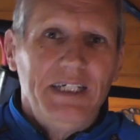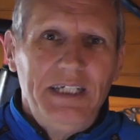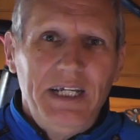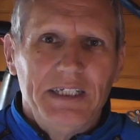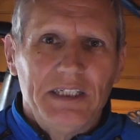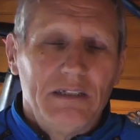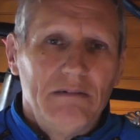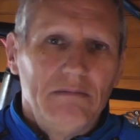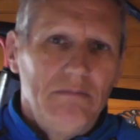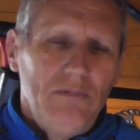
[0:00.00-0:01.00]
it is,
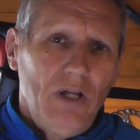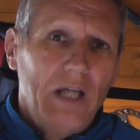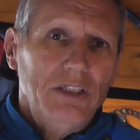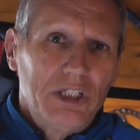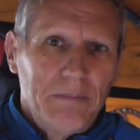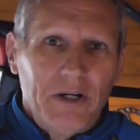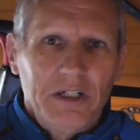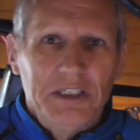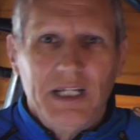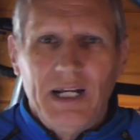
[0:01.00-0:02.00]

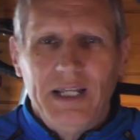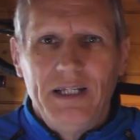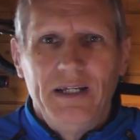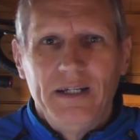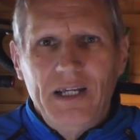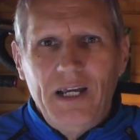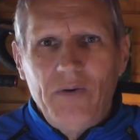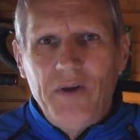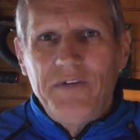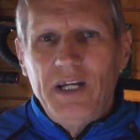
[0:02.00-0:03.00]
unsurprisingly.
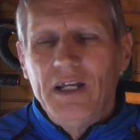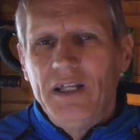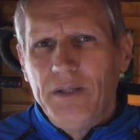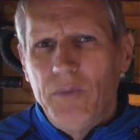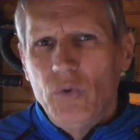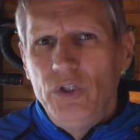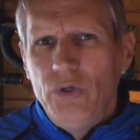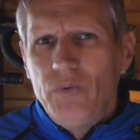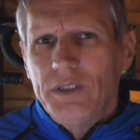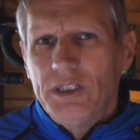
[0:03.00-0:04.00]
However, the more
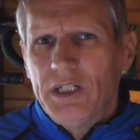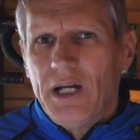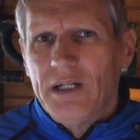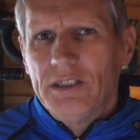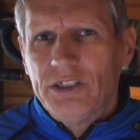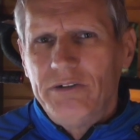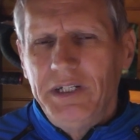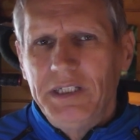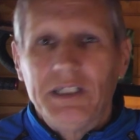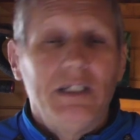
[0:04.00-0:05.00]
nuanced answer
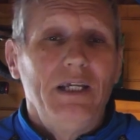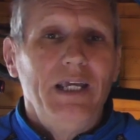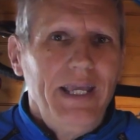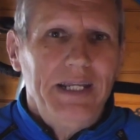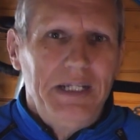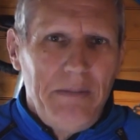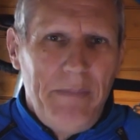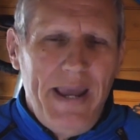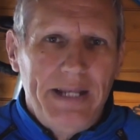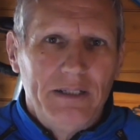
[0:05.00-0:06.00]
is it
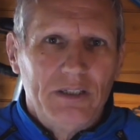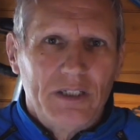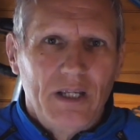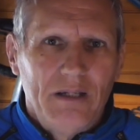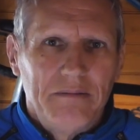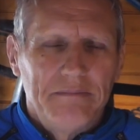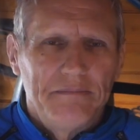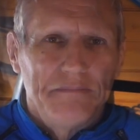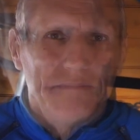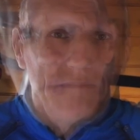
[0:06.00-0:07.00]
depends.
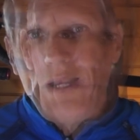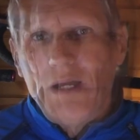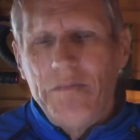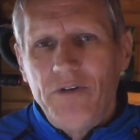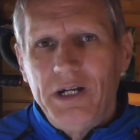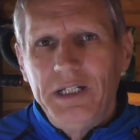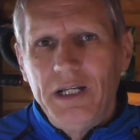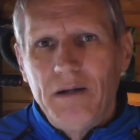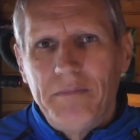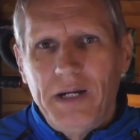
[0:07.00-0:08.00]
So when I'm
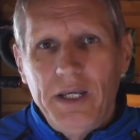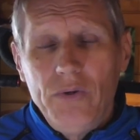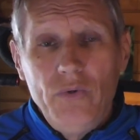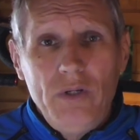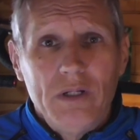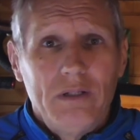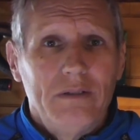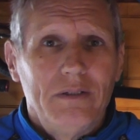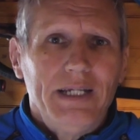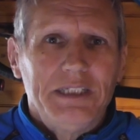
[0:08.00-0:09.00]
riding on my own,
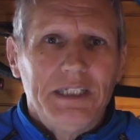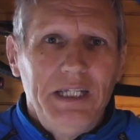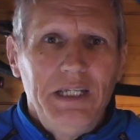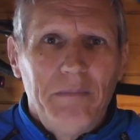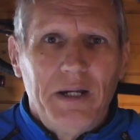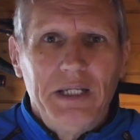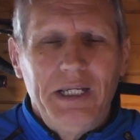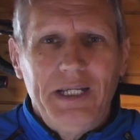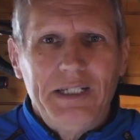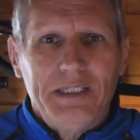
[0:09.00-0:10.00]
yes, the
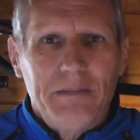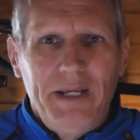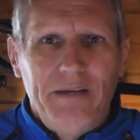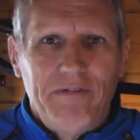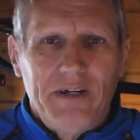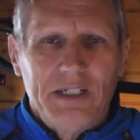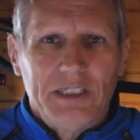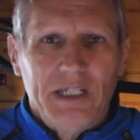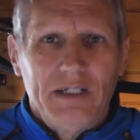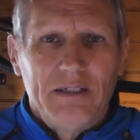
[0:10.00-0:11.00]
e-bike is a bit
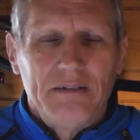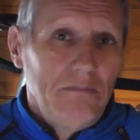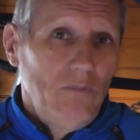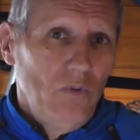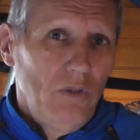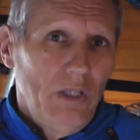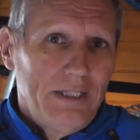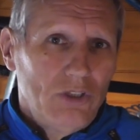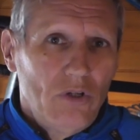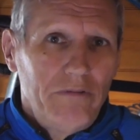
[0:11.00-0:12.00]
faster.
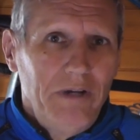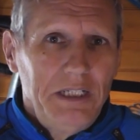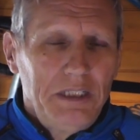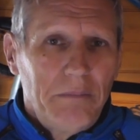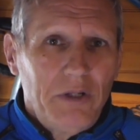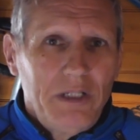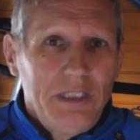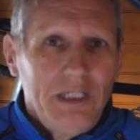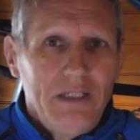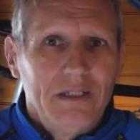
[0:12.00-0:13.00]
That's not really
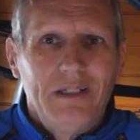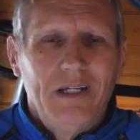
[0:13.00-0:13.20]
surprising.